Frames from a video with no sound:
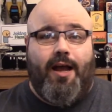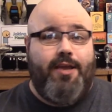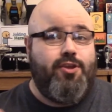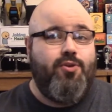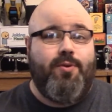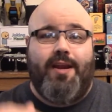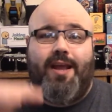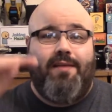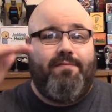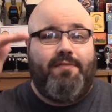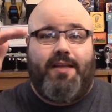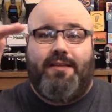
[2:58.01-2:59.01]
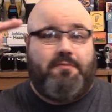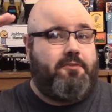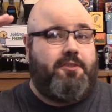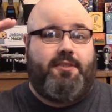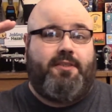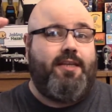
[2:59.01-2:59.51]
You can have like
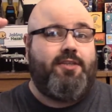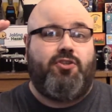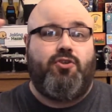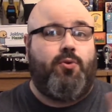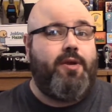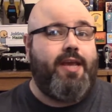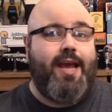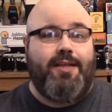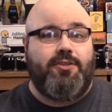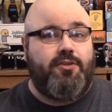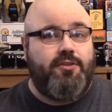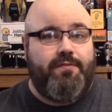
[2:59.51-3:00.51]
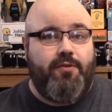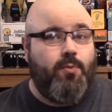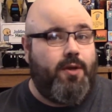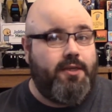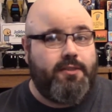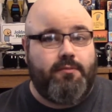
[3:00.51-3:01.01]
6-story castles if you
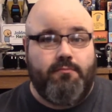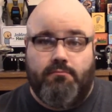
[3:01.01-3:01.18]
want.